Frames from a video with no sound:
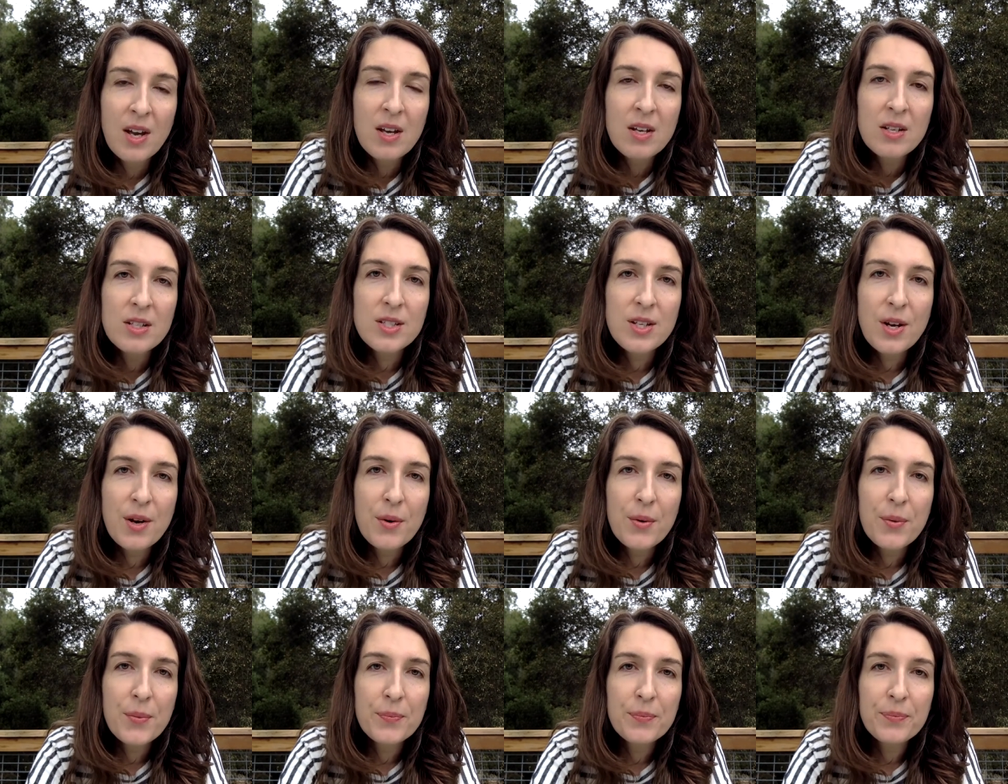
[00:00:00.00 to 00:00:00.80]

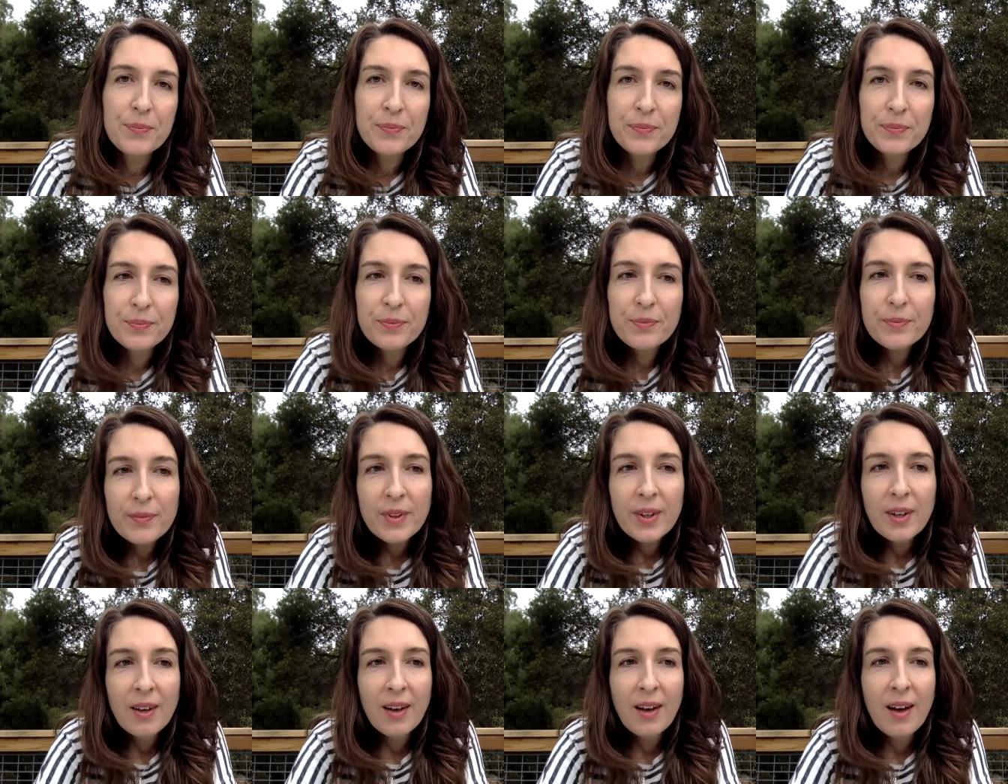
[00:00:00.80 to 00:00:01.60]
So
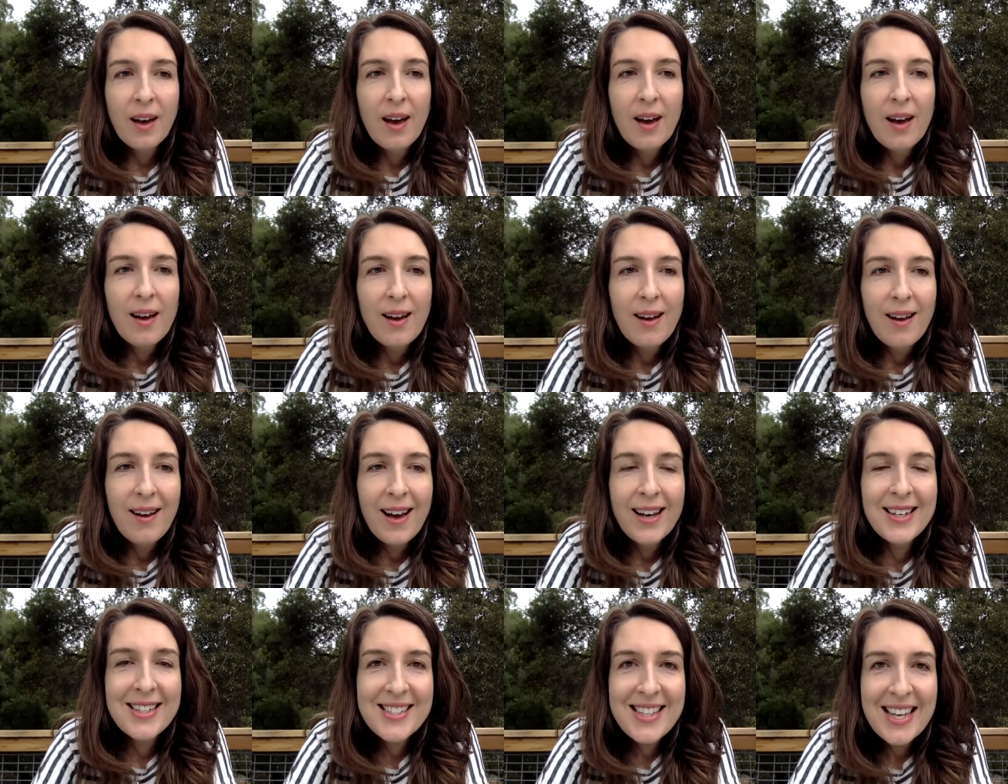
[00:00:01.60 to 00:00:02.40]

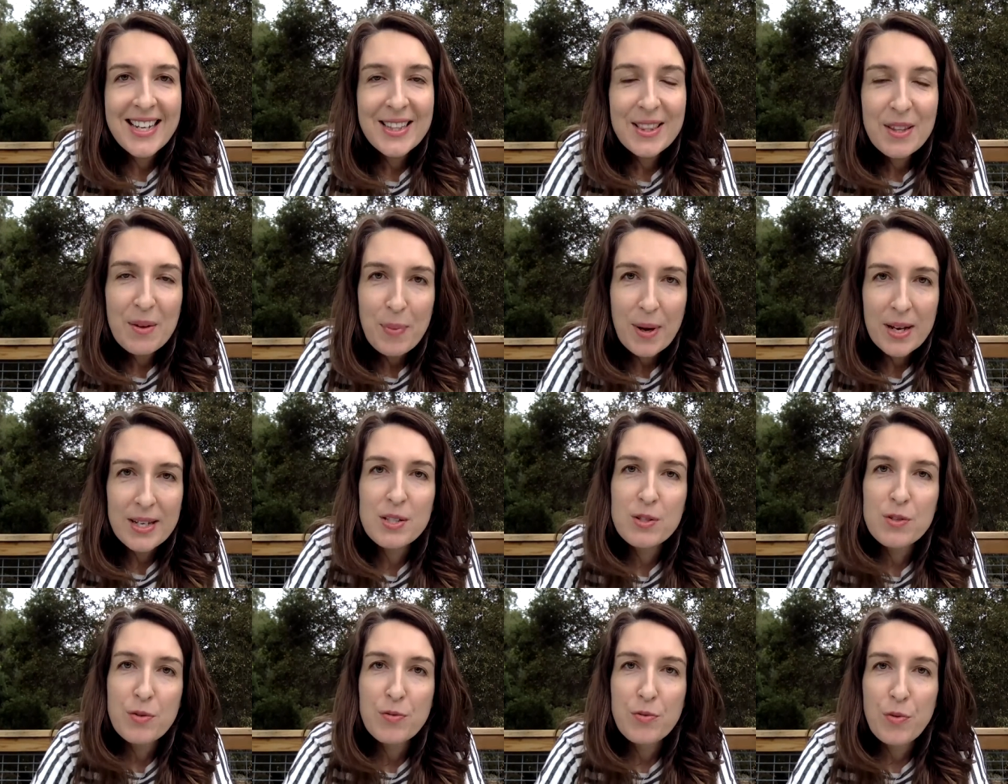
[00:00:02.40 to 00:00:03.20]
I decided the
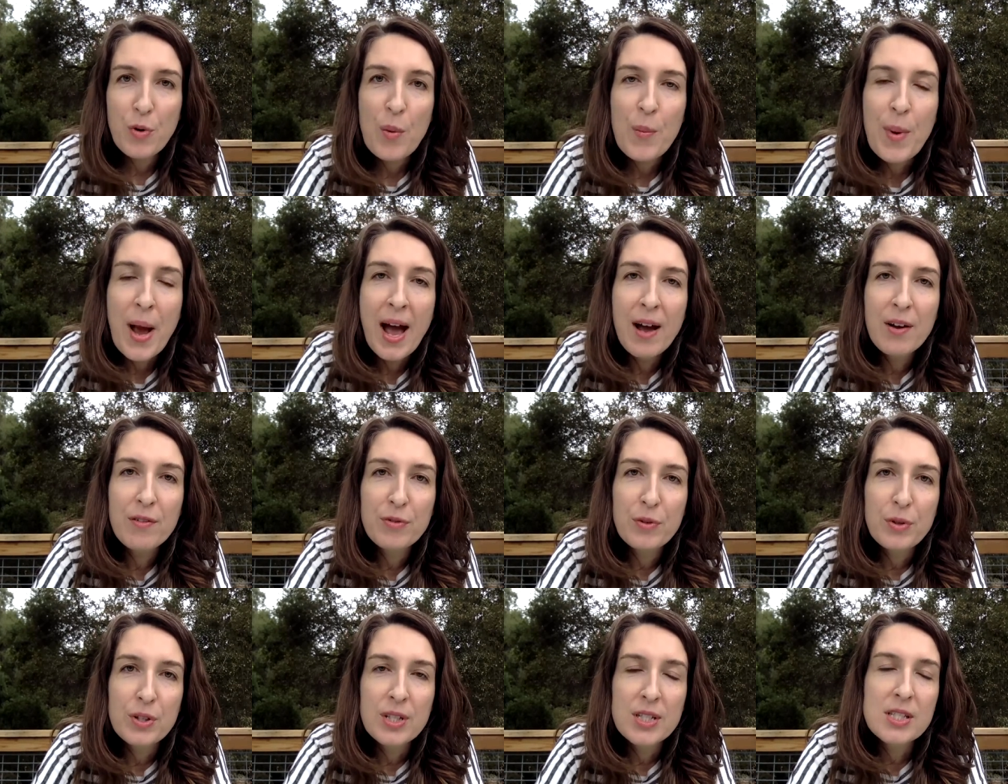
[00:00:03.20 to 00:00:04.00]
best format
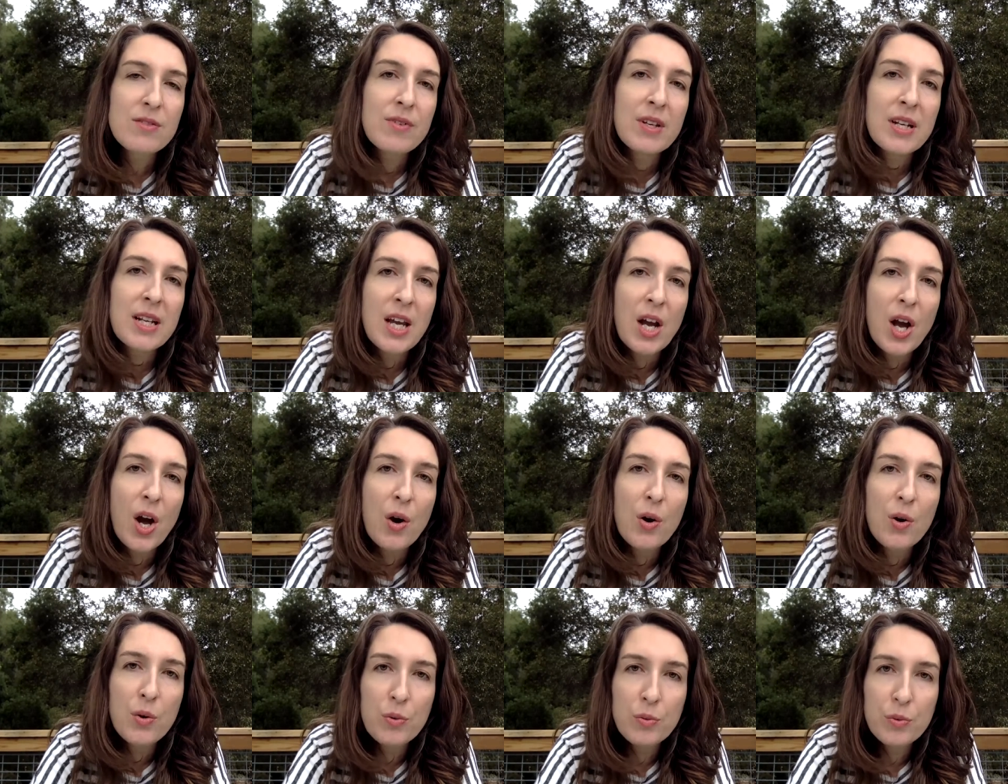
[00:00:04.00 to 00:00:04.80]
for this
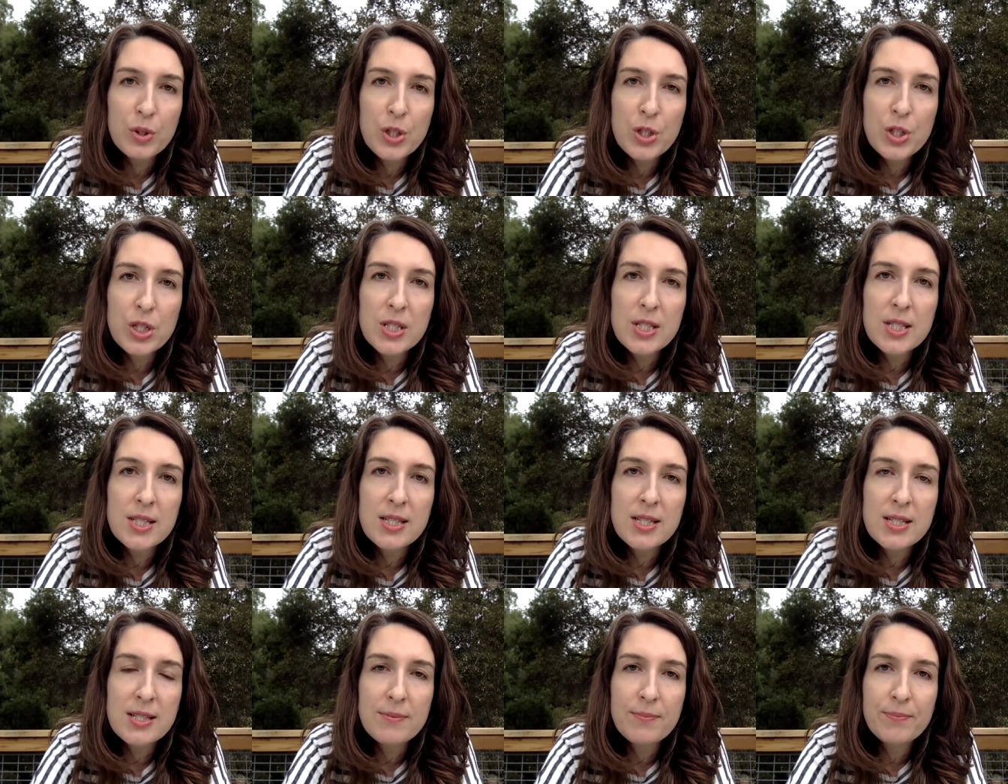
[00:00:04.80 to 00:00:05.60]
video would just
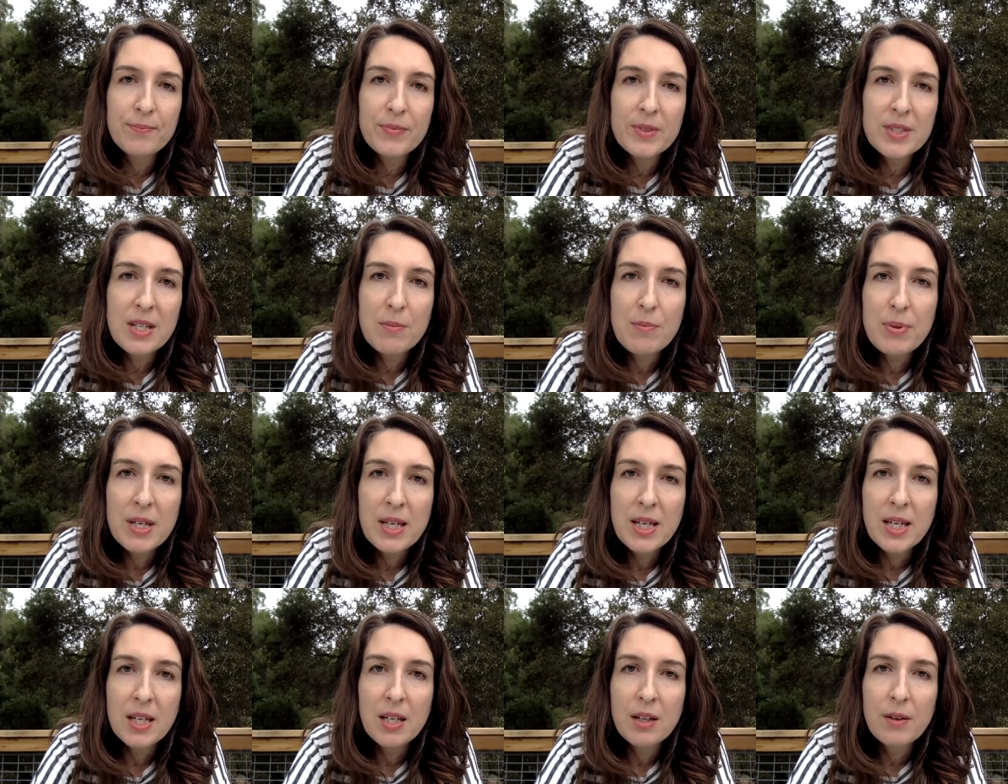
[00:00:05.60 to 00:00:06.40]
to
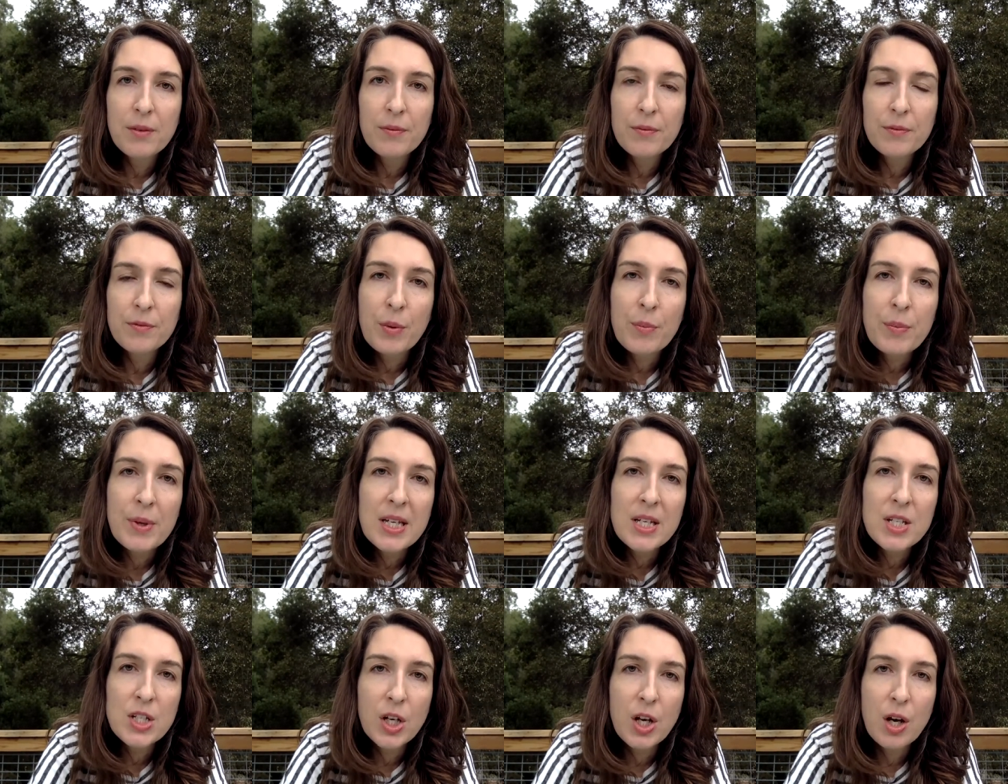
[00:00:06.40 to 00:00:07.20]
be for
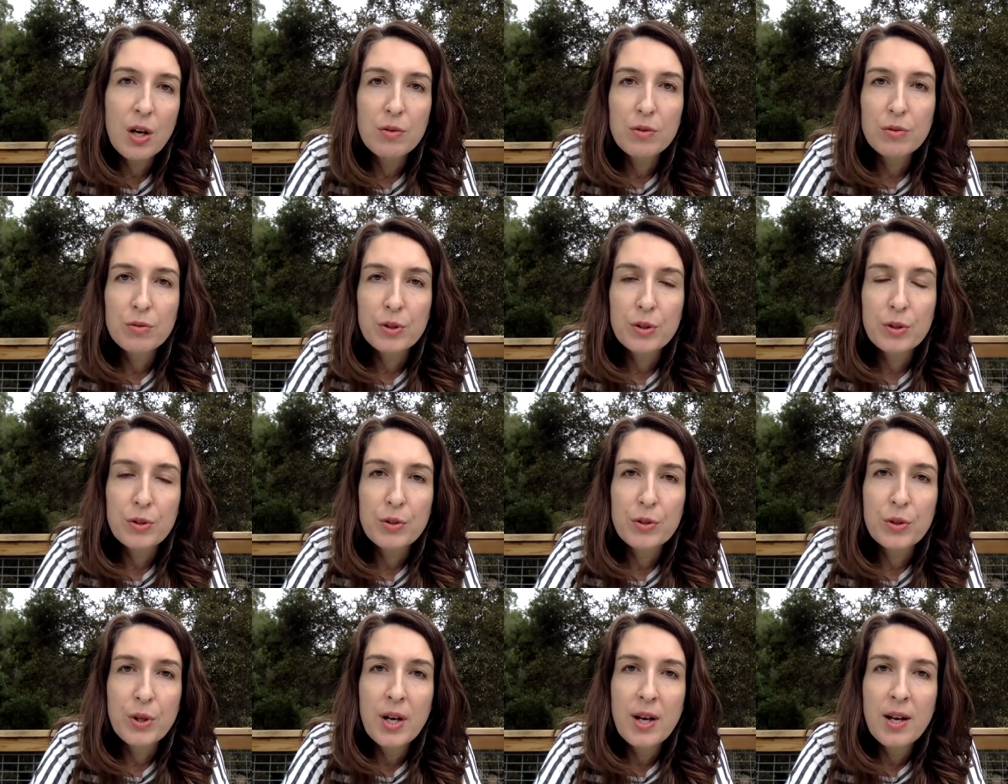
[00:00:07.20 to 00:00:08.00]
me to go
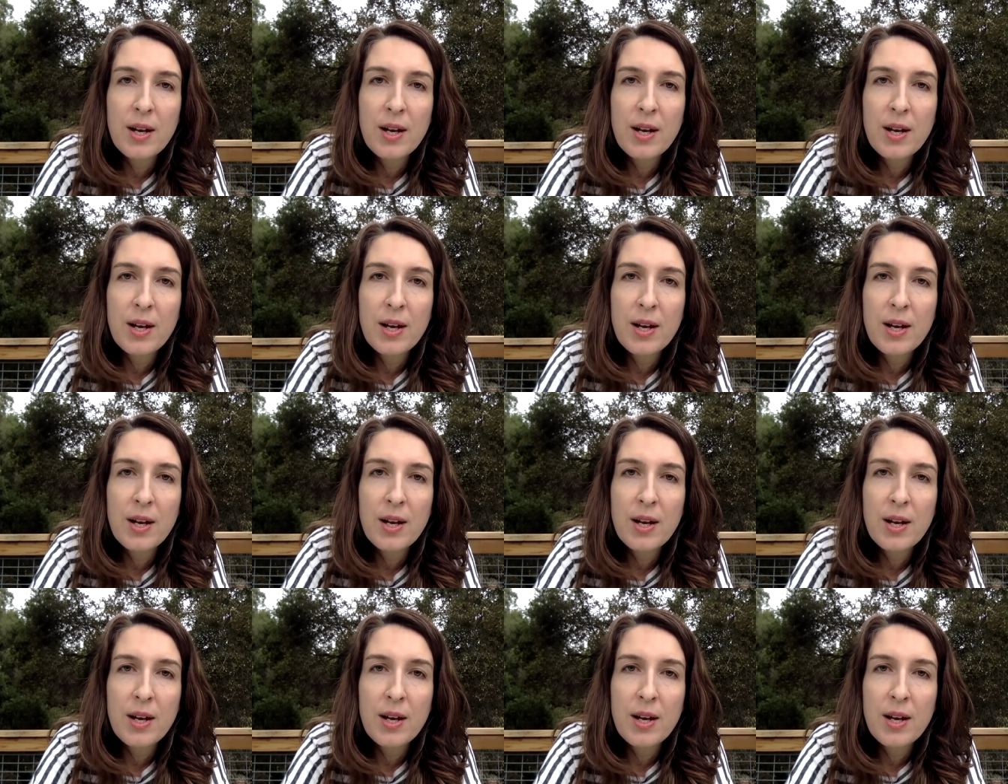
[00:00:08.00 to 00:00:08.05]
through